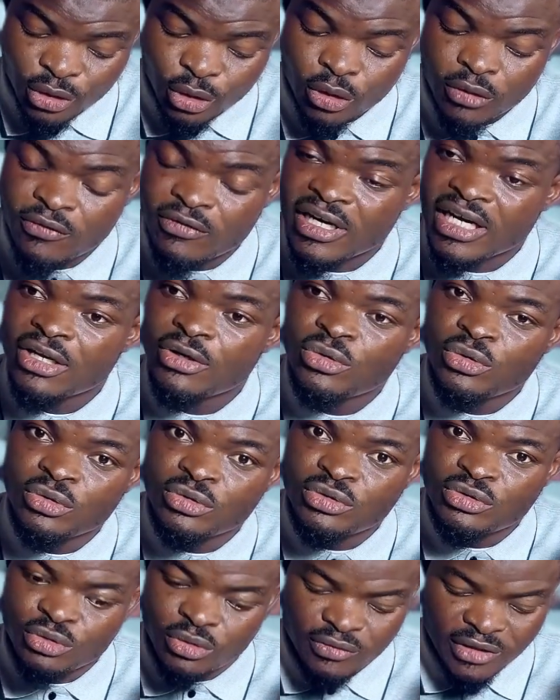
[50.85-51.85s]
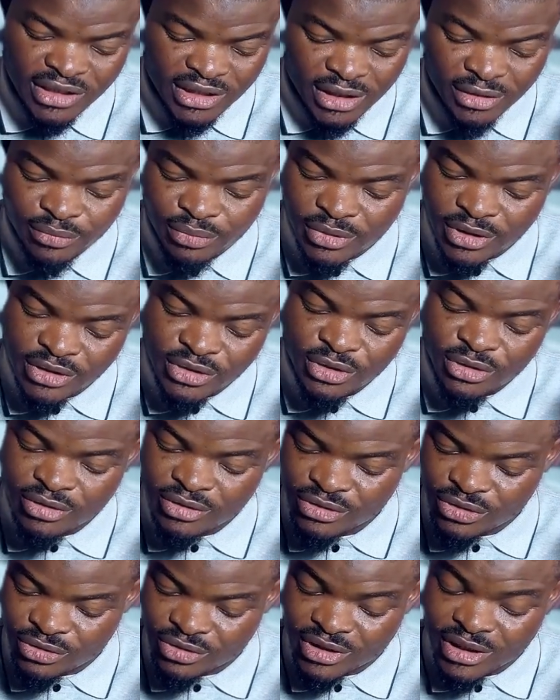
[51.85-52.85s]
Overload, over temperature,
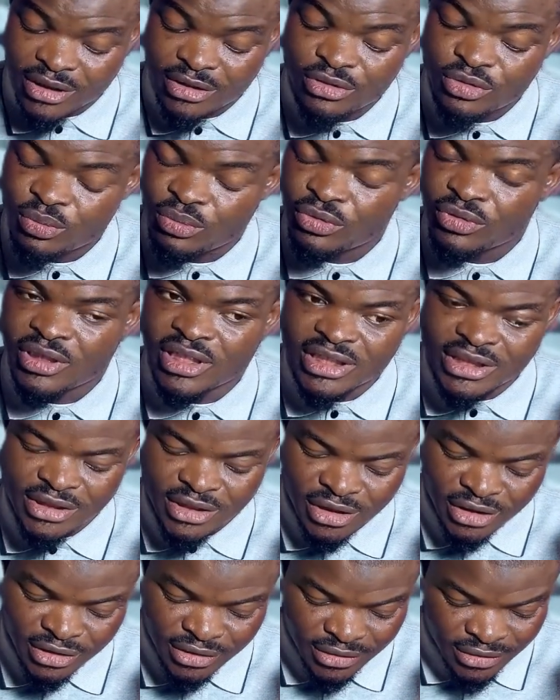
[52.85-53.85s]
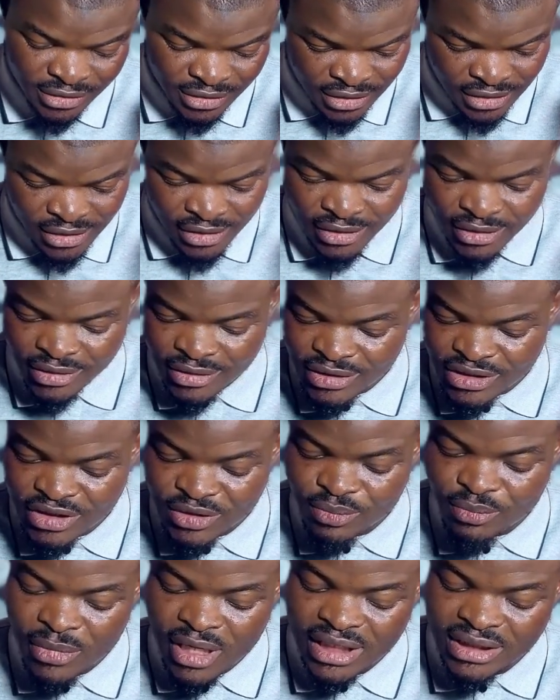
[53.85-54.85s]
short circuit protection,
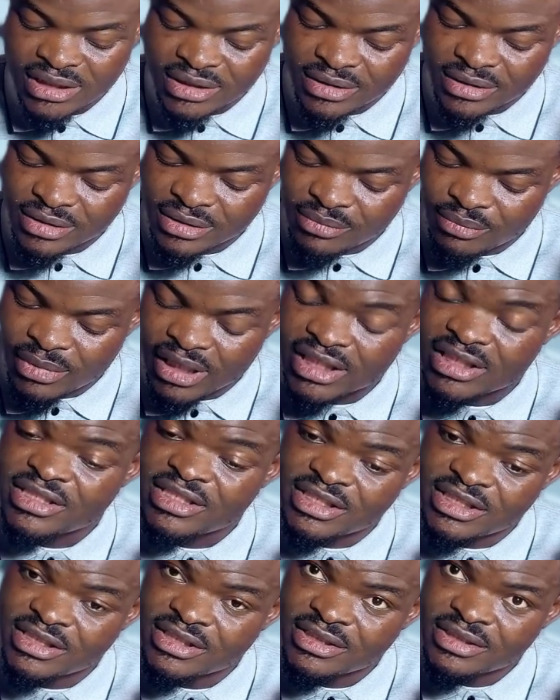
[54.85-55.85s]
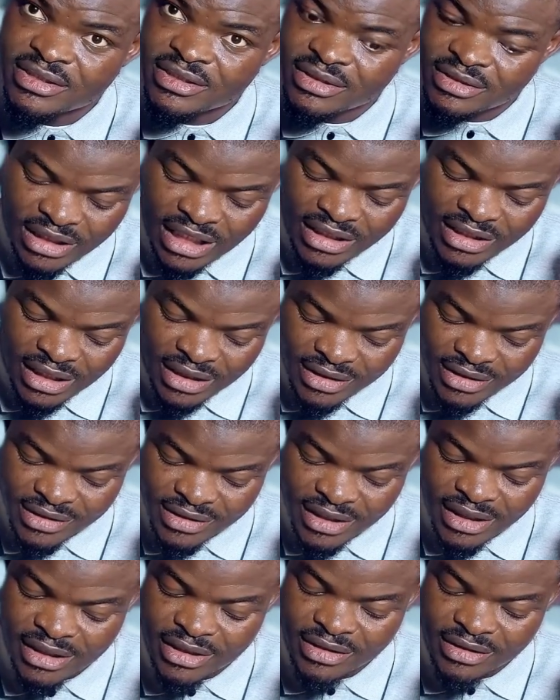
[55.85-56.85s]
smart battery charger
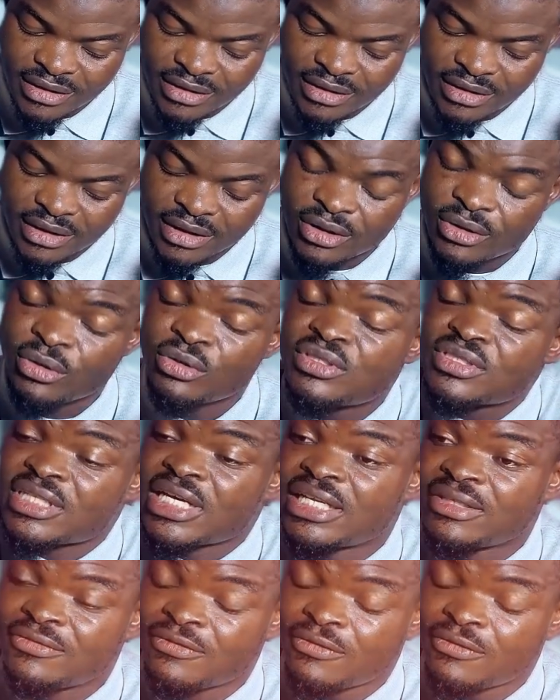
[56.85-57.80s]
design, cold start